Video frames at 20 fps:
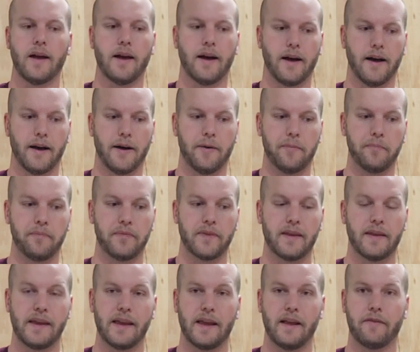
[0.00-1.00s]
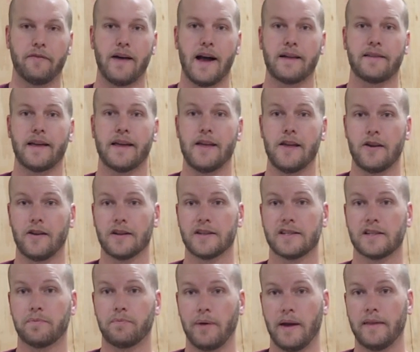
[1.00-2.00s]
The fact that you can
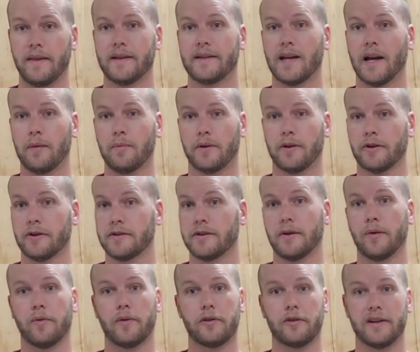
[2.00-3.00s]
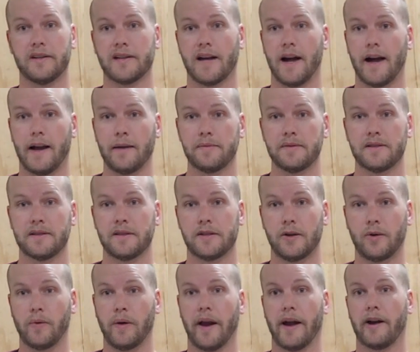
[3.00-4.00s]
spin the tumbler 2 or 3 times
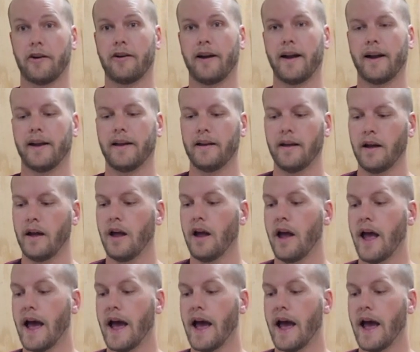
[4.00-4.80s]
to aerate it,